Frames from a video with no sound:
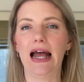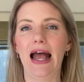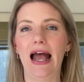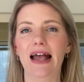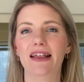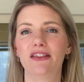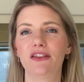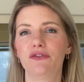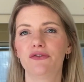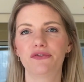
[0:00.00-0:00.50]

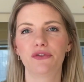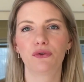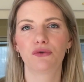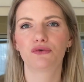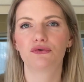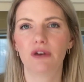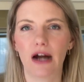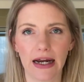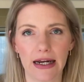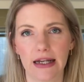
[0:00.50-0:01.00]
and the
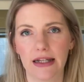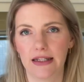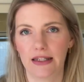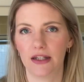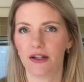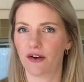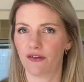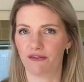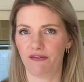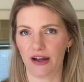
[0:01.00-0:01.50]

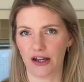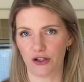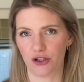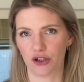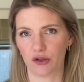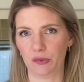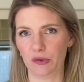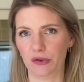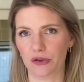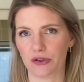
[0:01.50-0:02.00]
variety of
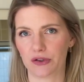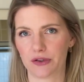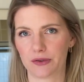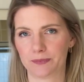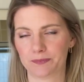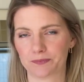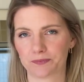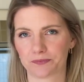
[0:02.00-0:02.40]
vegetables.